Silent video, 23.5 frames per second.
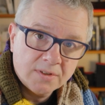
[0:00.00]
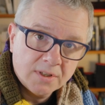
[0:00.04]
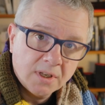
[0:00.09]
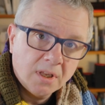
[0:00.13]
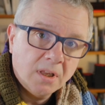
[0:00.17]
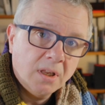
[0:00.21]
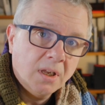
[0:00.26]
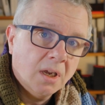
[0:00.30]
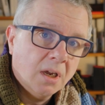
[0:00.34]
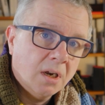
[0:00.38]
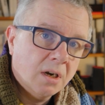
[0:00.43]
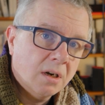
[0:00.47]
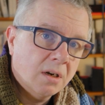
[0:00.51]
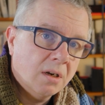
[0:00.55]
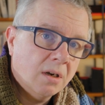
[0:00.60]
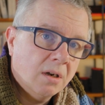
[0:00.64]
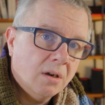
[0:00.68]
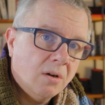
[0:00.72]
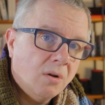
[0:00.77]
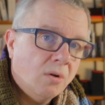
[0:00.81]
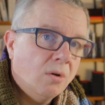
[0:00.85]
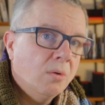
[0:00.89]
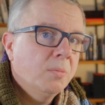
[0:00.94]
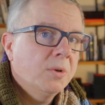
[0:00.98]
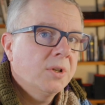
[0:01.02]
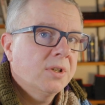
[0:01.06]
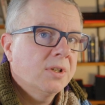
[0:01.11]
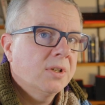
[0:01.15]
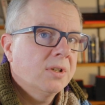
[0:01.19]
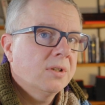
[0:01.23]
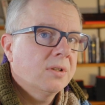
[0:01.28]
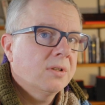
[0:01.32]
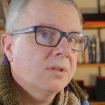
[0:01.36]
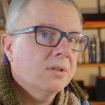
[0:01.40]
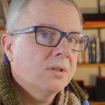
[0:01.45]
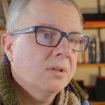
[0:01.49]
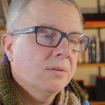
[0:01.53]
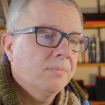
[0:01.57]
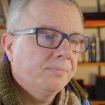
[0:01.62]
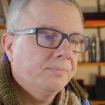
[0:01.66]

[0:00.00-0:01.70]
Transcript: that they are opposites.